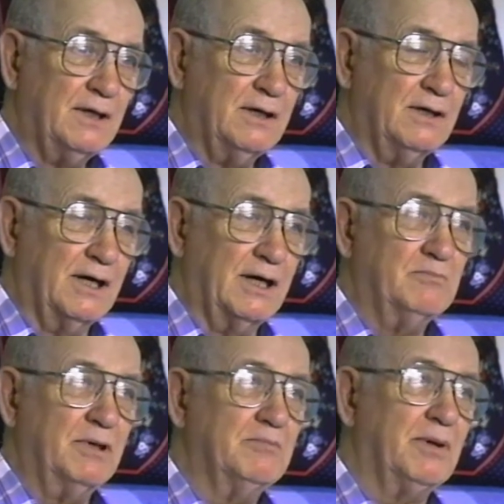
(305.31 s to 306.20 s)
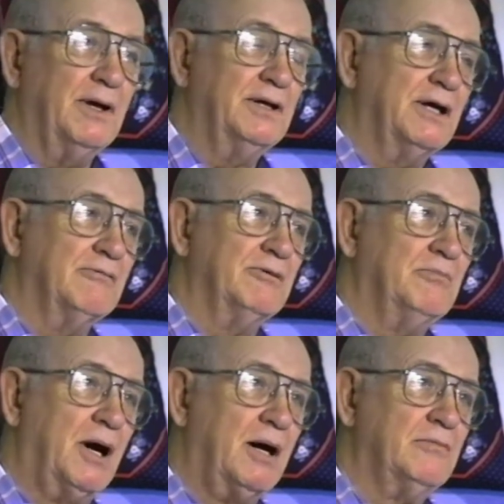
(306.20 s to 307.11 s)
They had been playing there with
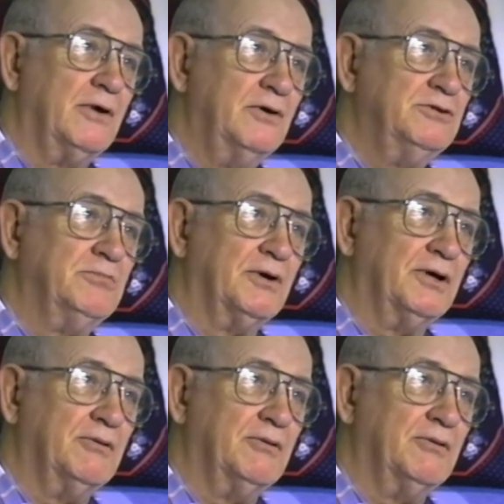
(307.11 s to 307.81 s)
Bob Roseberry